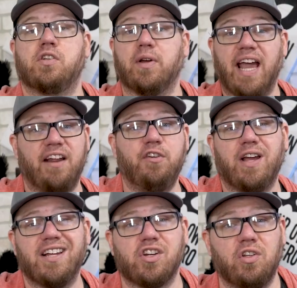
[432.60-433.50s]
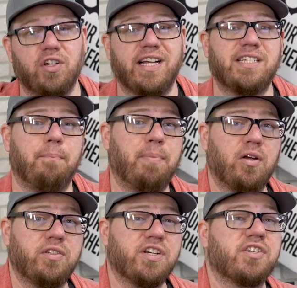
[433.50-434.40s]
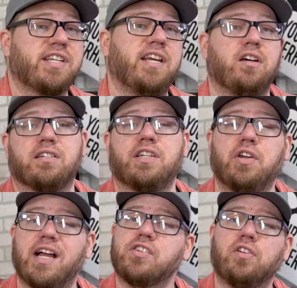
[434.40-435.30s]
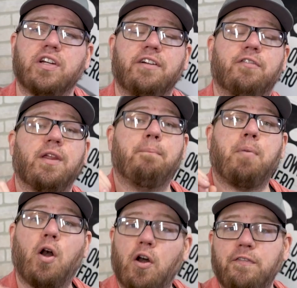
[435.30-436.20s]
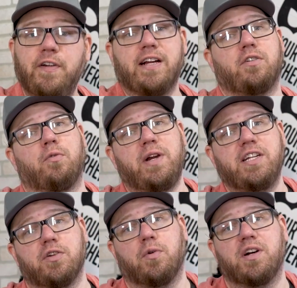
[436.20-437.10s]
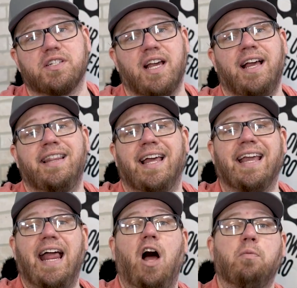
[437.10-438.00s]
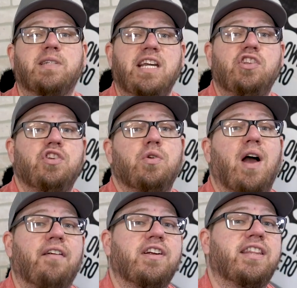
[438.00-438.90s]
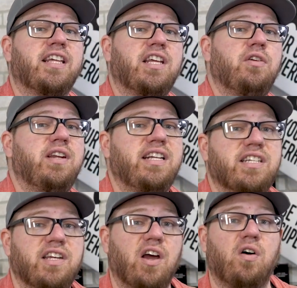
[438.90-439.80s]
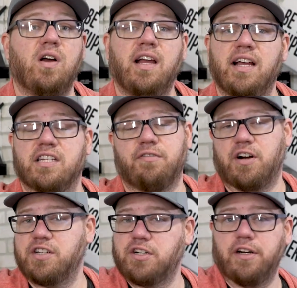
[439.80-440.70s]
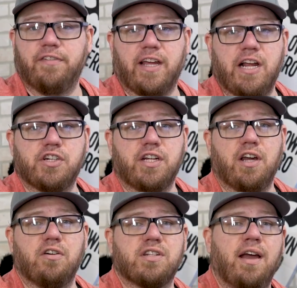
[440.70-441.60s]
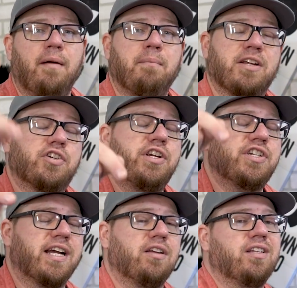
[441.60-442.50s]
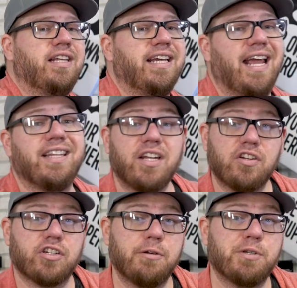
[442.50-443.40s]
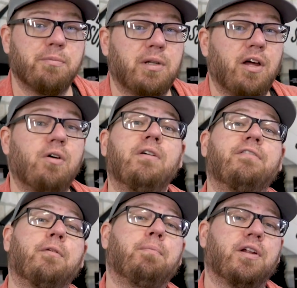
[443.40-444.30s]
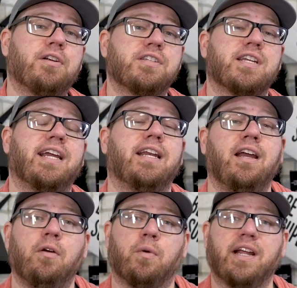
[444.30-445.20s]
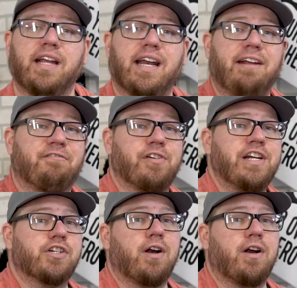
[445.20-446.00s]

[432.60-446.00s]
So again, if you guys are looking to build your skills and you guys are looking for the perfect resource that can help teach you everything that you need to know as far as certification goes, make sure you check out the link in the description below for Pluralsight, where you can get a free